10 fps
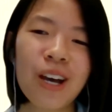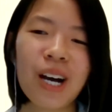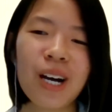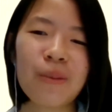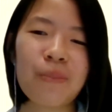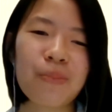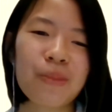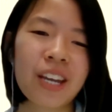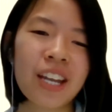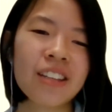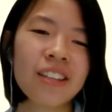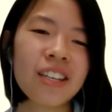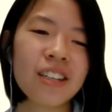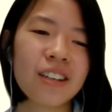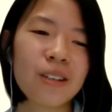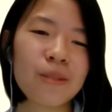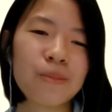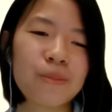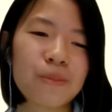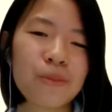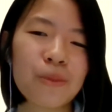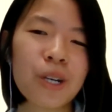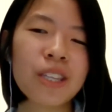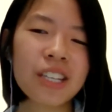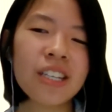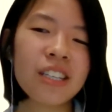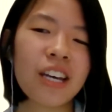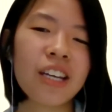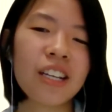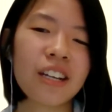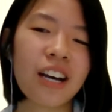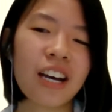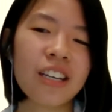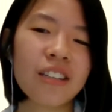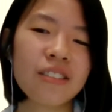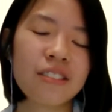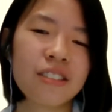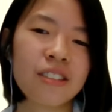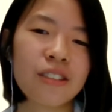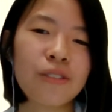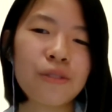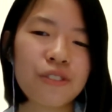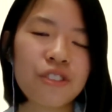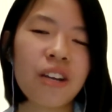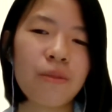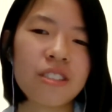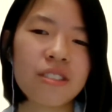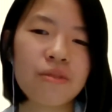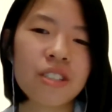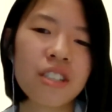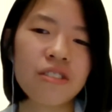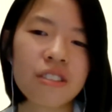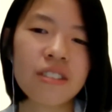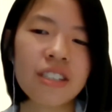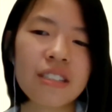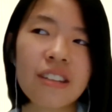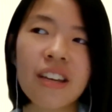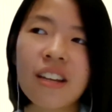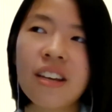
And I think one thing that I guess you've shared, which is really interesting, is that